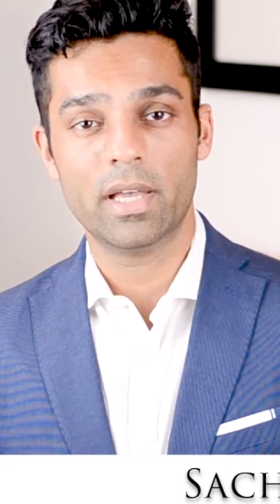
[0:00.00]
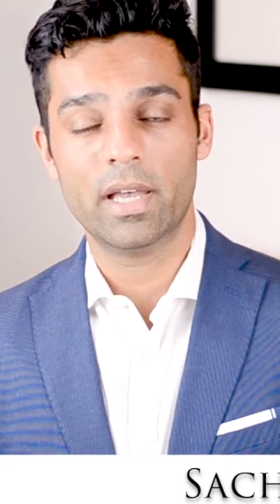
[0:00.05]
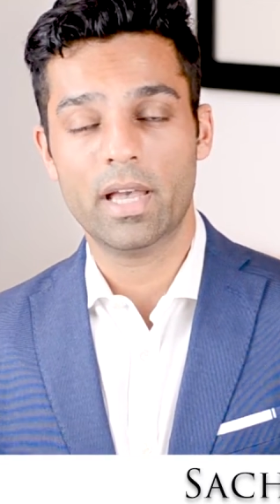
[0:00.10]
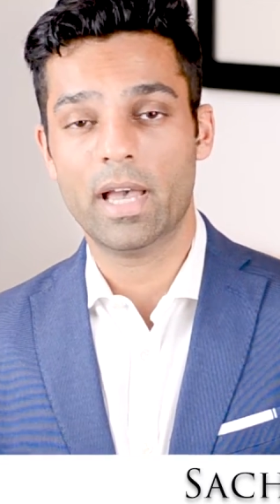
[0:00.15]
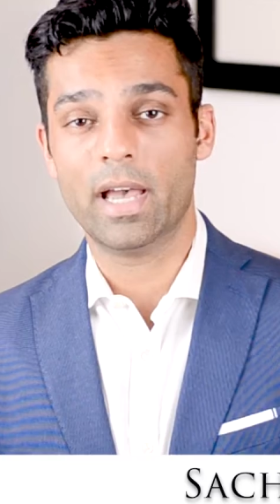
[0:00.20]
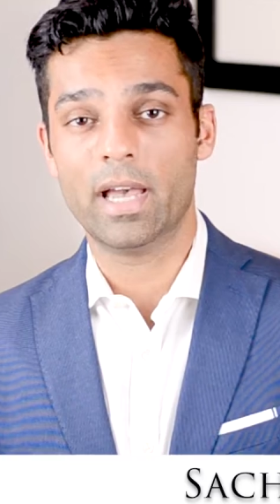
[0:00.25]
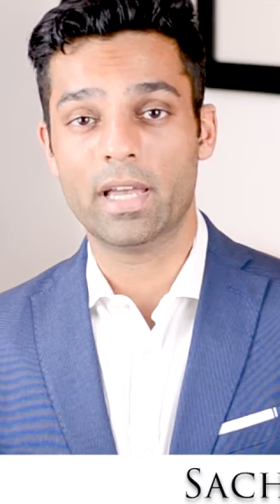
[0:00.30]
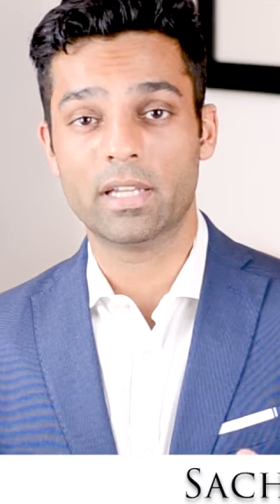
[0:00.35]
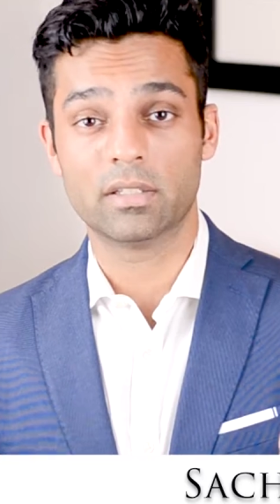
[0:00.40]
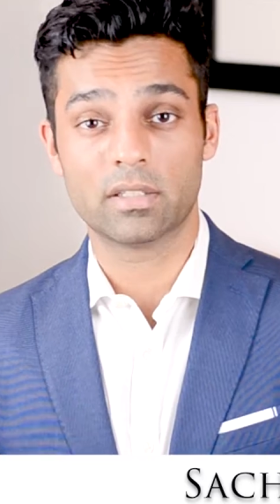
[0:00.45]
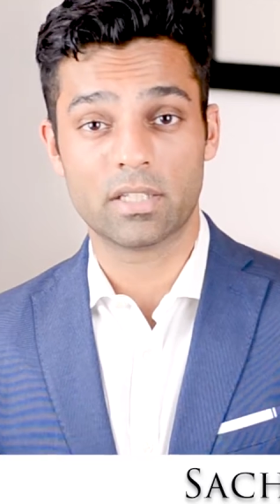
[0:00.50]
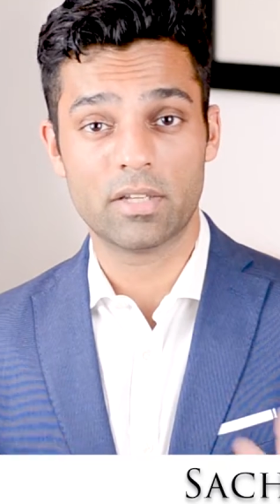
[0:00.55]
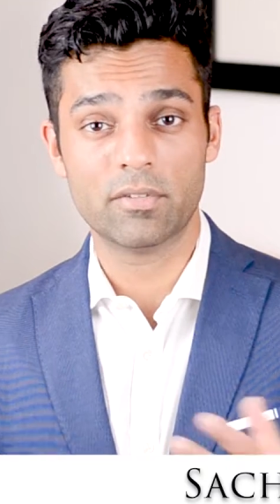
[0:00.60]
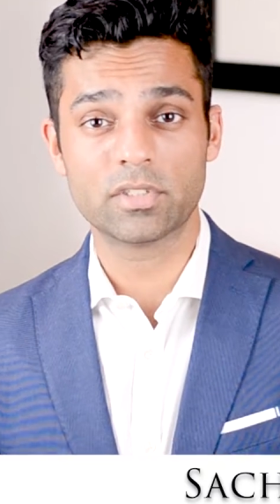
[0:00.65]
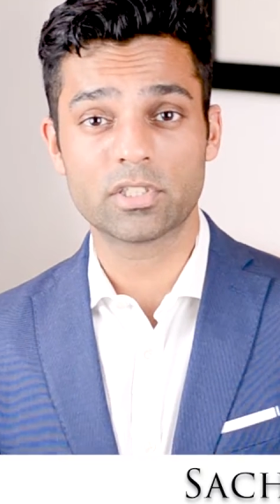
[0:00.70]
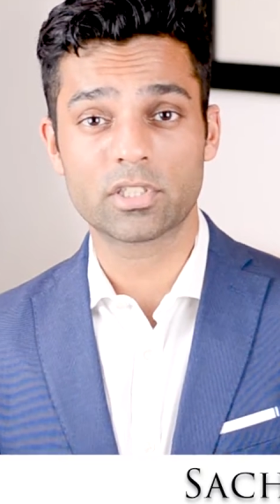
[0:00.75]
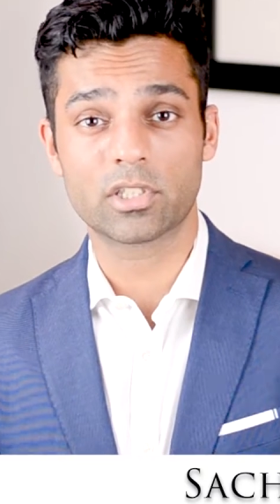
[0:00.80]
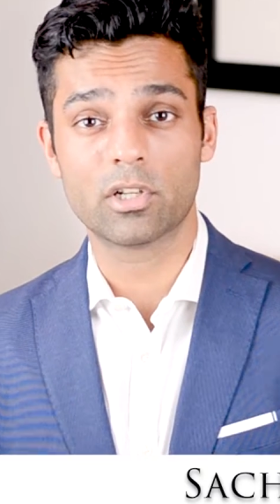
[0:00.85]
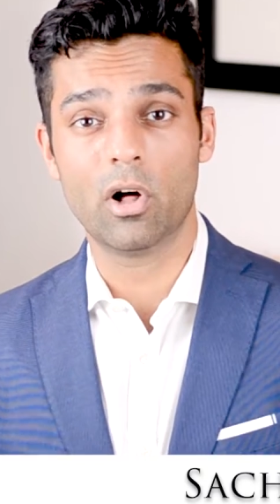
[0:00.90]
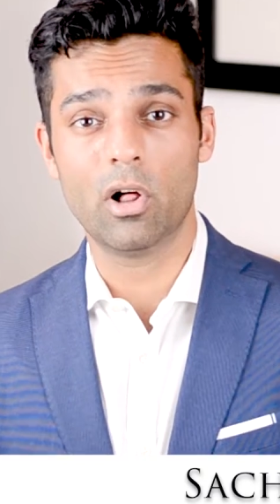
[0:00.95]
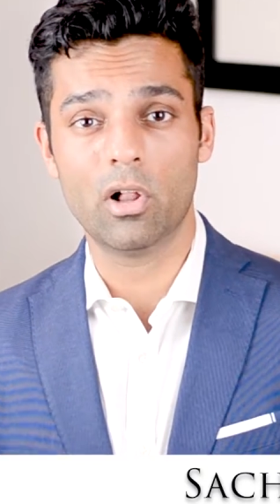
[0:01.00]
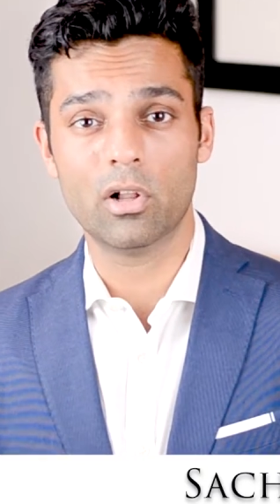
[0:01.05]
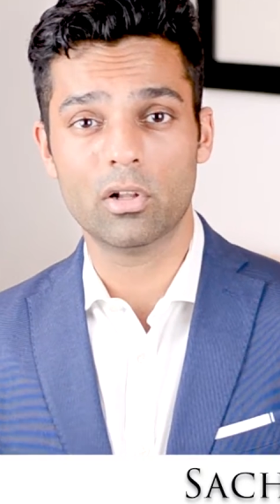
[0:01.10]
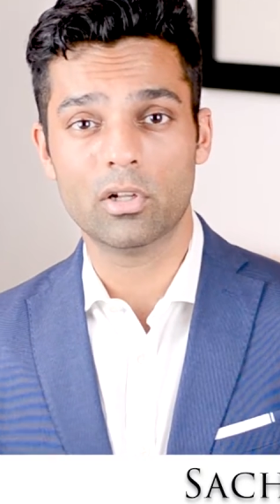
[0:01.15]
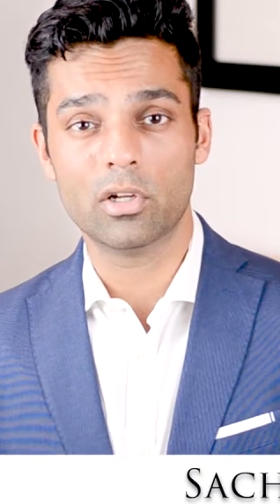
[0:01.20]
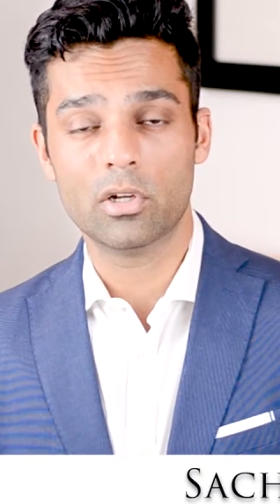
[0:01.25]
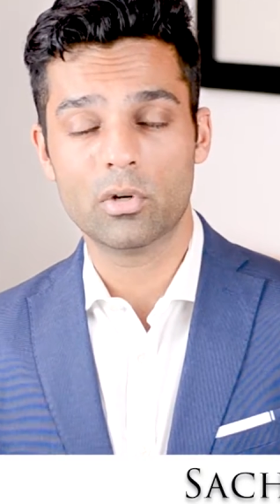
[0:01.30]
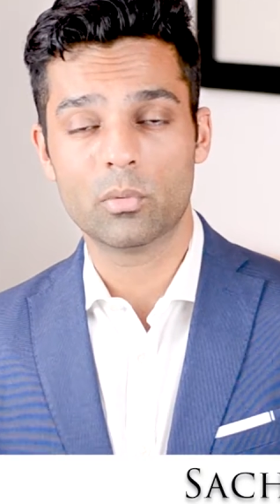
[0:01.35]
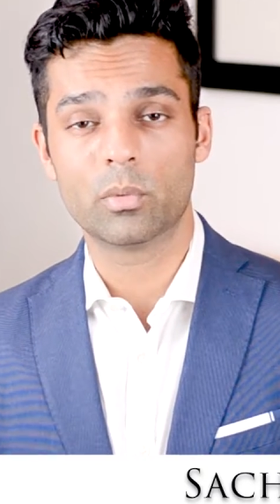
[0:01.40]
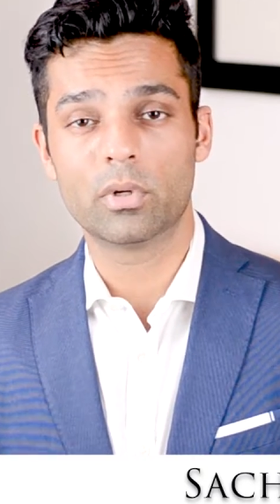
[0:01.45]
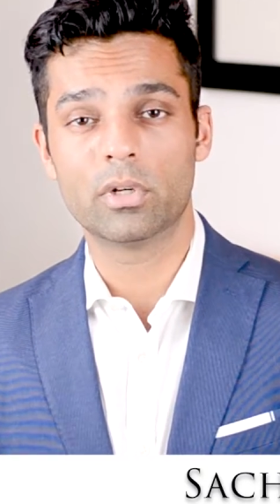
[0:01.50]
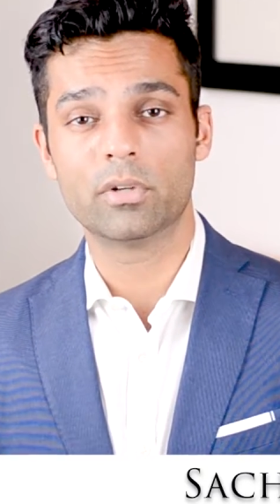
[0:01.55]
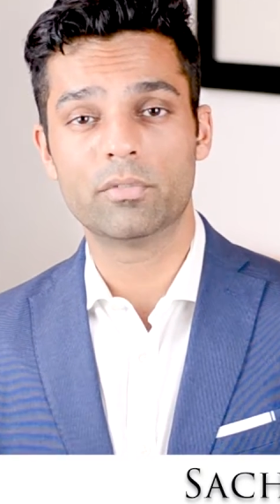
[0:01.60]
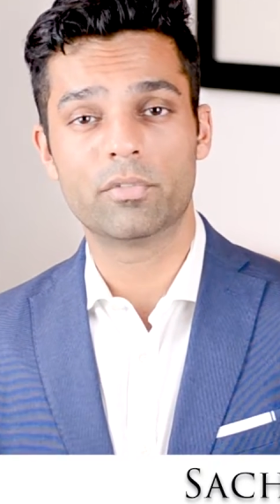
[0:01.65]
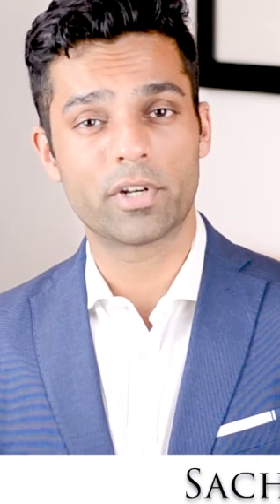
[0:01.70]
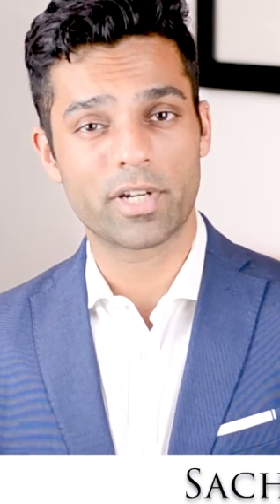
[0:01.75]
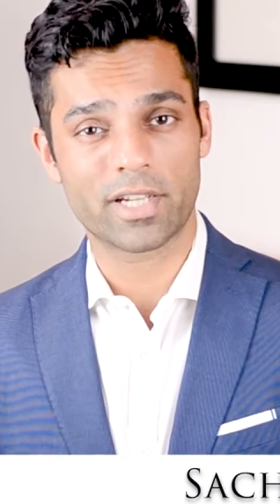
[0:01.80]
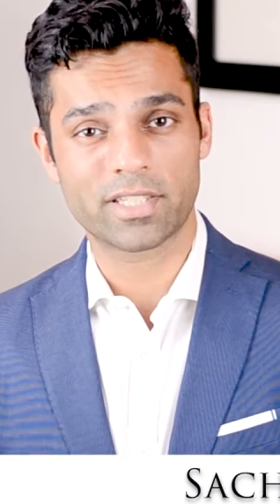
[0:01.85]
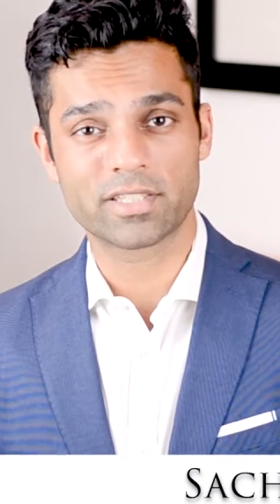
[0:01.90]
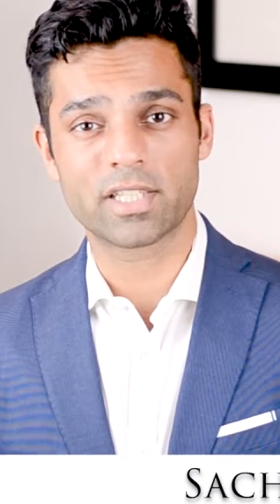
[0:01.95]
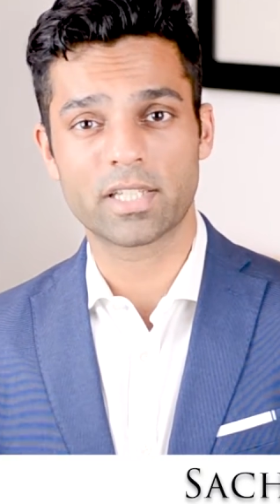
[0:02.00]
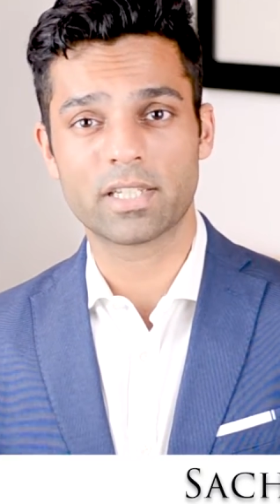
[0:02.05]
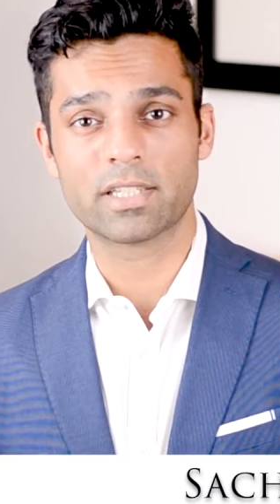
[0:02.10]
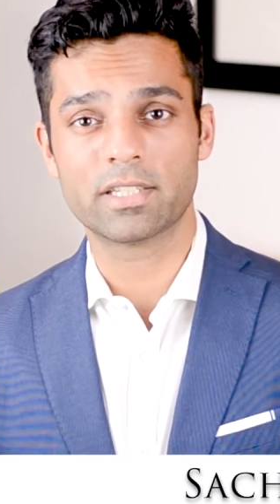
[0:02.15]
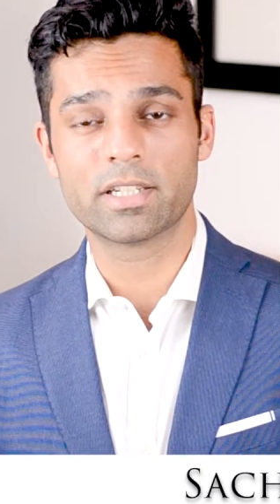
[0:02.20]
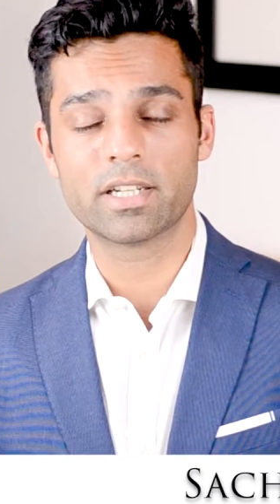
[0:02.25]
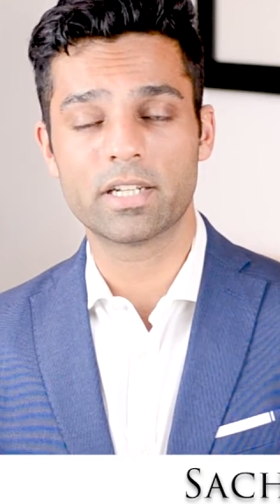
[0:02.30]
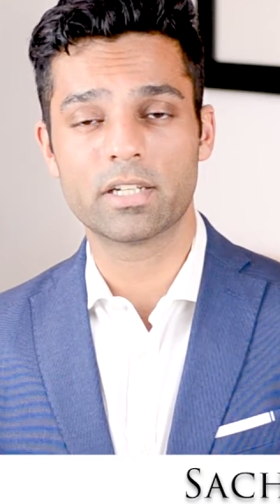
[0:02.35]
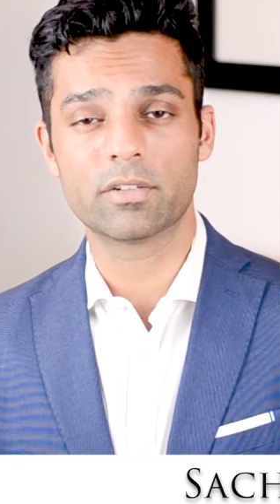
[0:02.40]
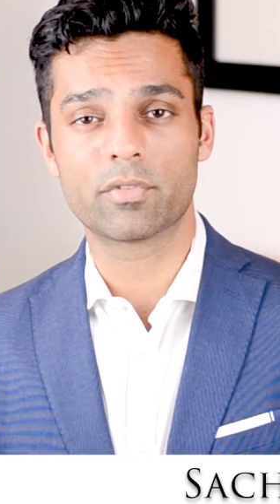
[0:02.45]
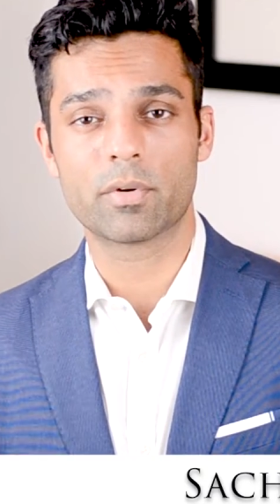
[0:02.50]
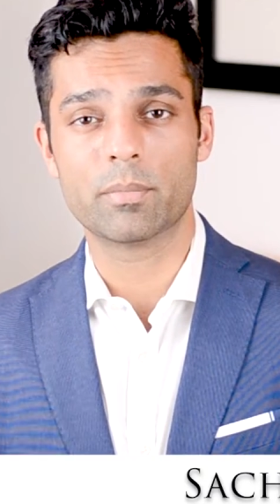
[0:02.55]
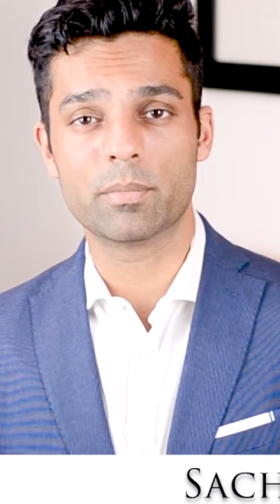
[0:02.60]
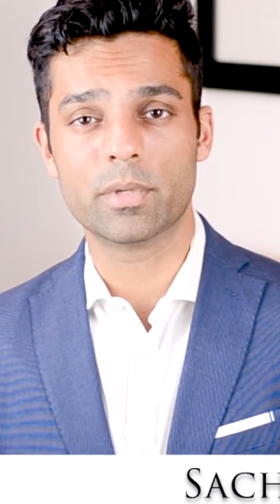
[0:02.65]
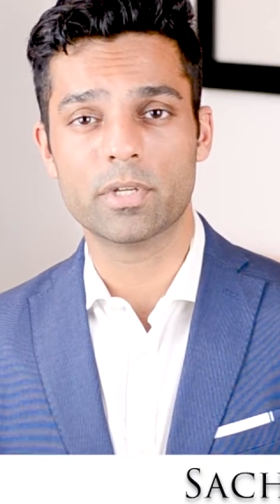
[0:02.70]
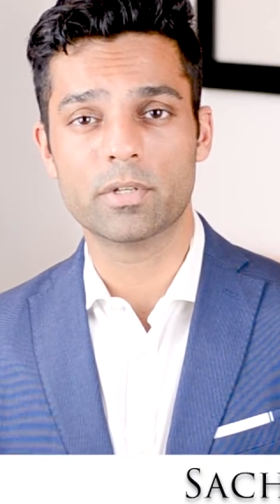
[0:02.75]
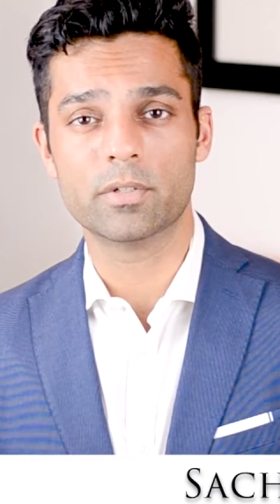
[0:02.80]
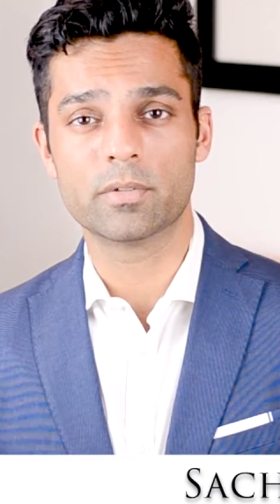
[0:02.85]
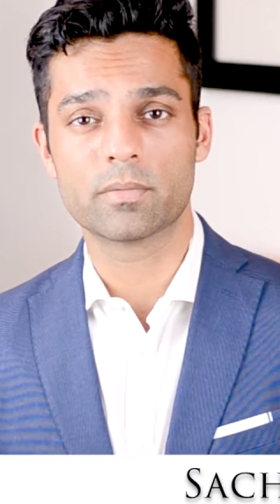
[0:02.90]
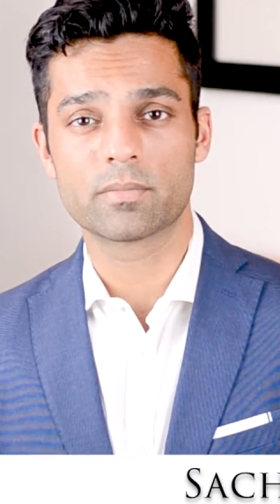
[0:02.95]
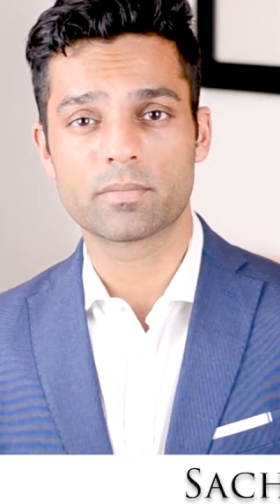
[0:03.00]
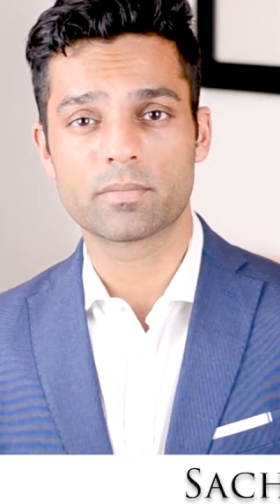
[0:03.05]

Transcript: and give us a call. We're very excited to hear from you.